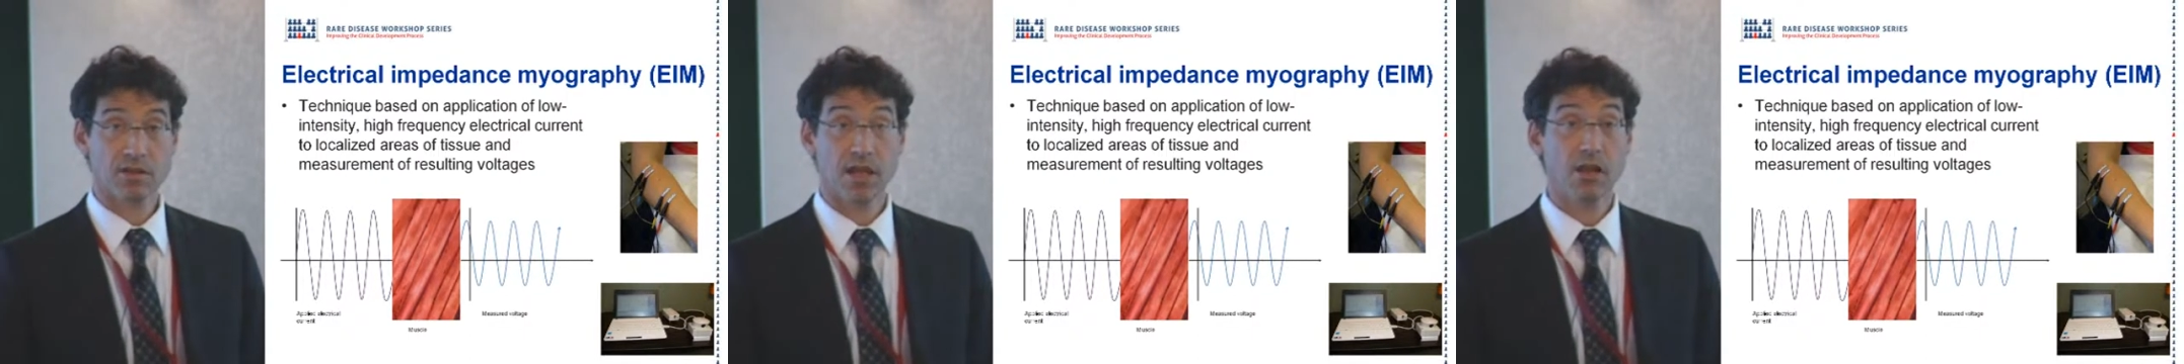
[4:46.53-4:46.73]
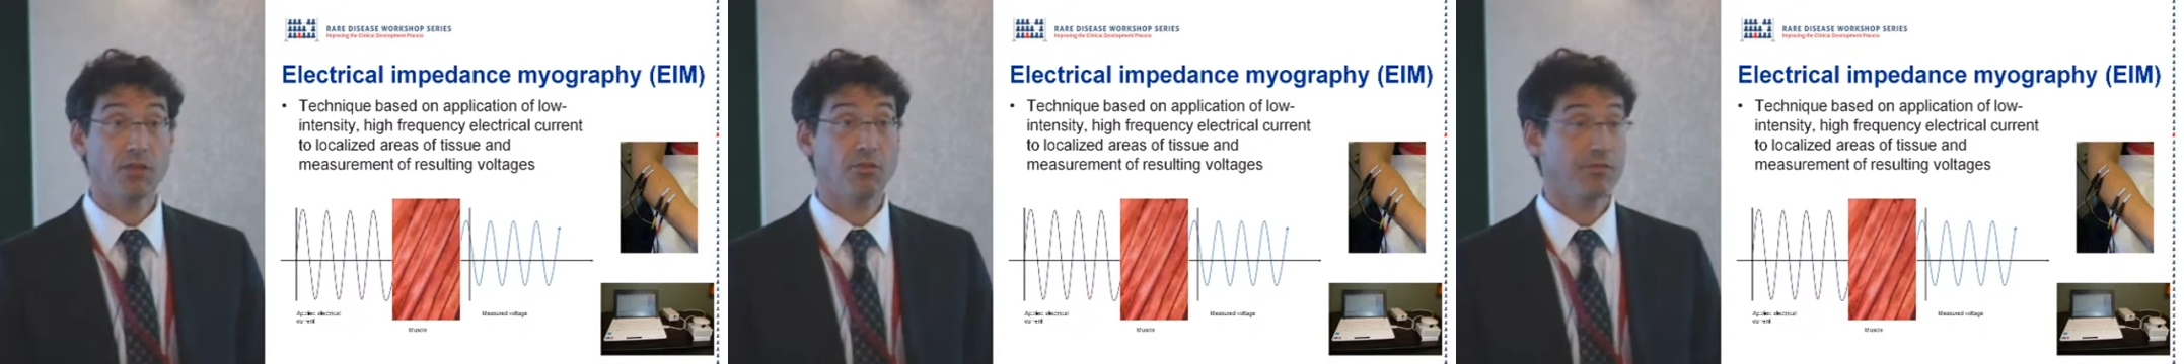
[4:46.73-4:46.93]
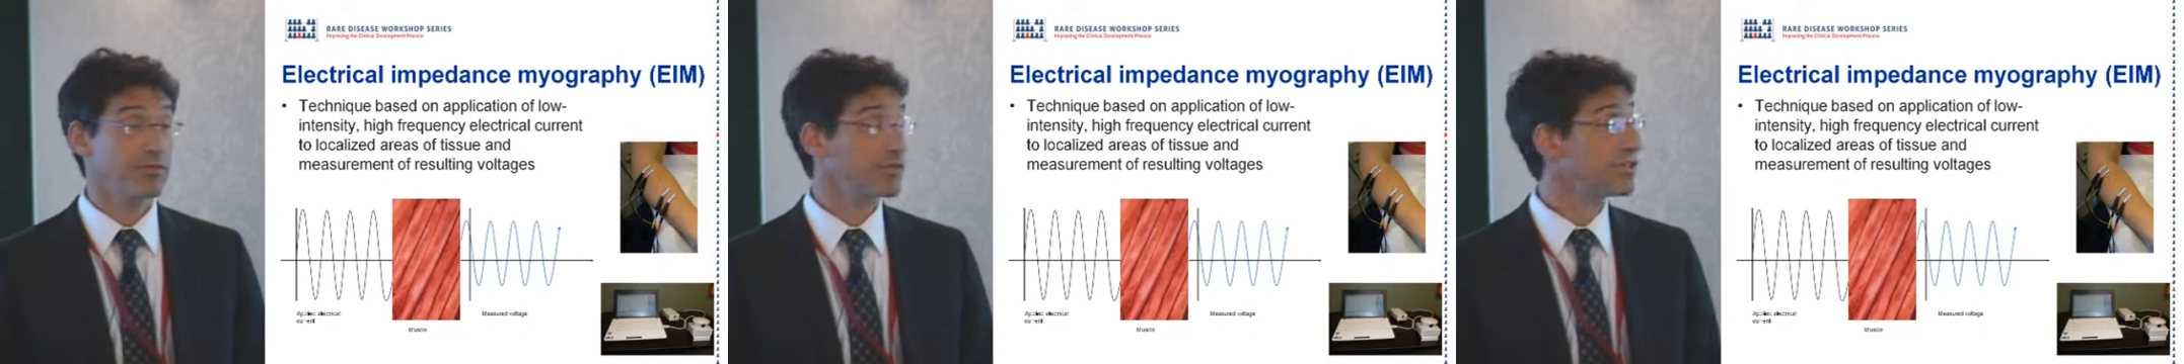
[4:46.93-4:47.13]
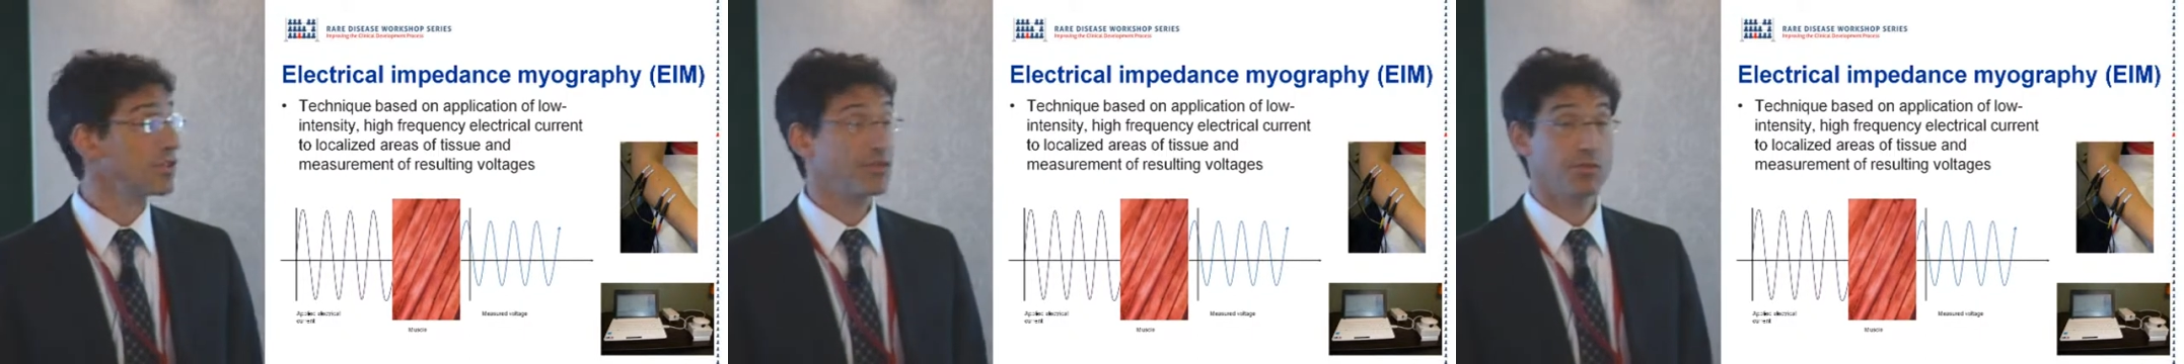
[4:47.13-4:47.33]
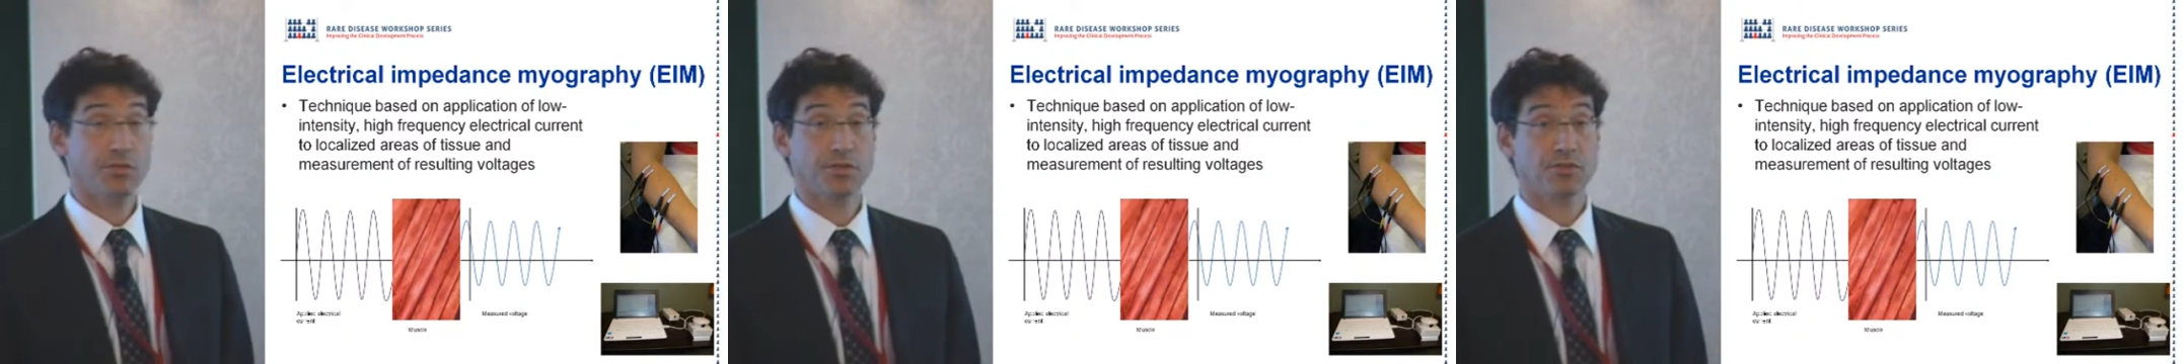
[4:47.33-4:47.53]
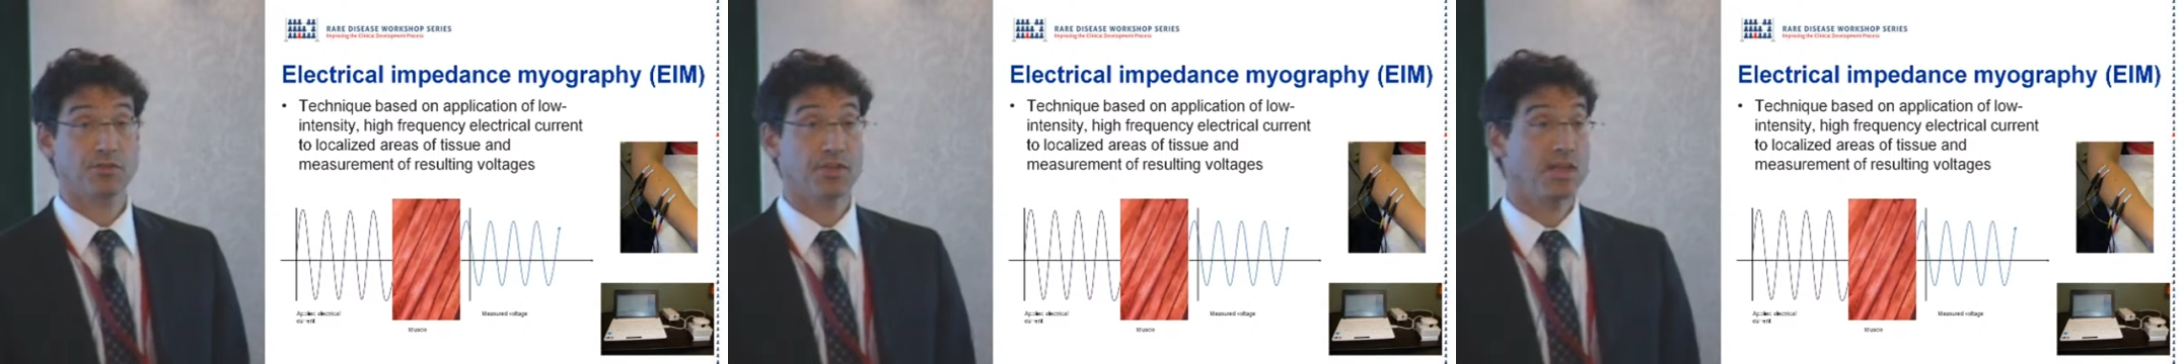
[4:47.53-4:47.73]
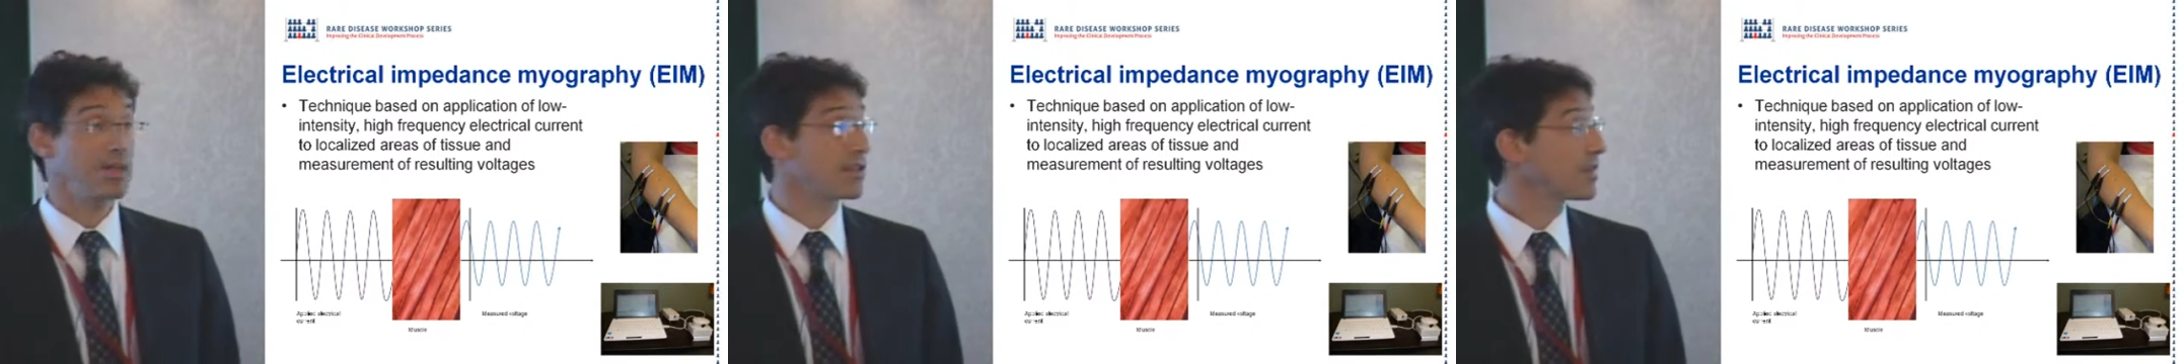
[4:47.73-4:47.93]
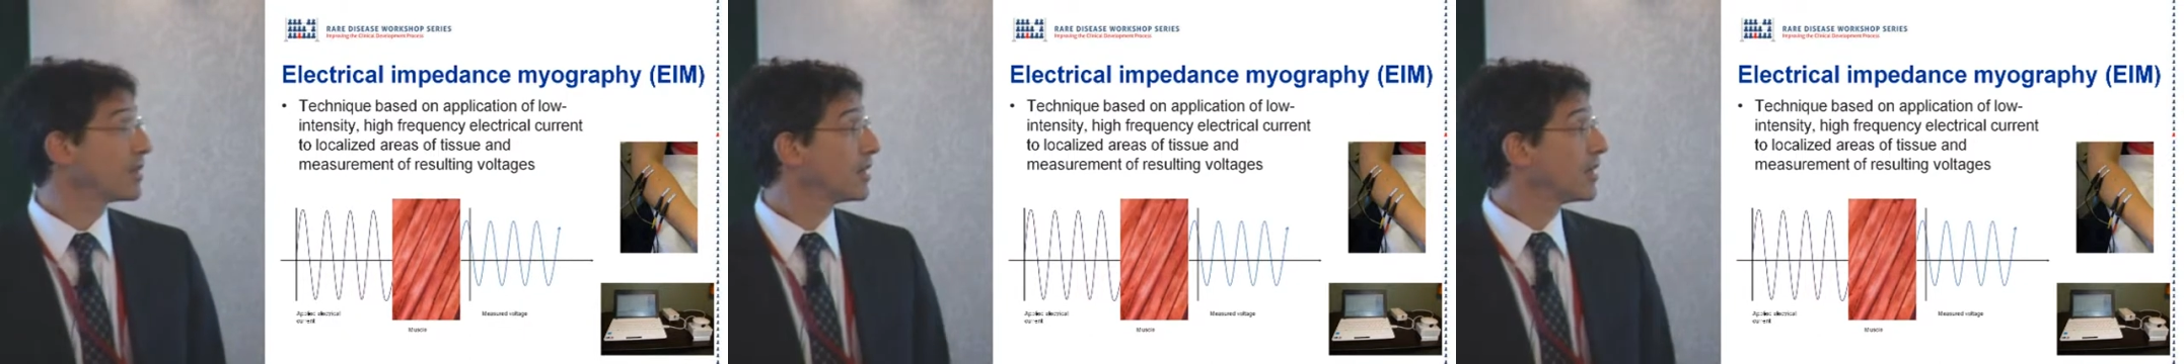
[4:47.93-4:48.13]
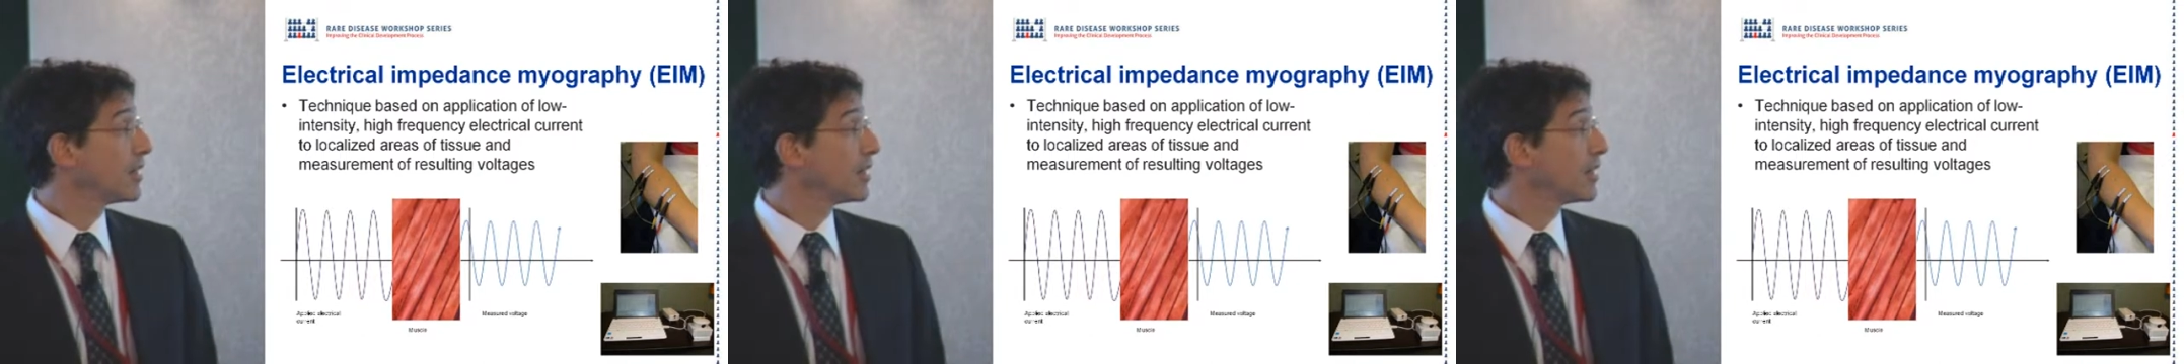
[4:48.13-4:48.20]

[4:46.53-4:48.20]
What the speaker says: health of the tissue underneath.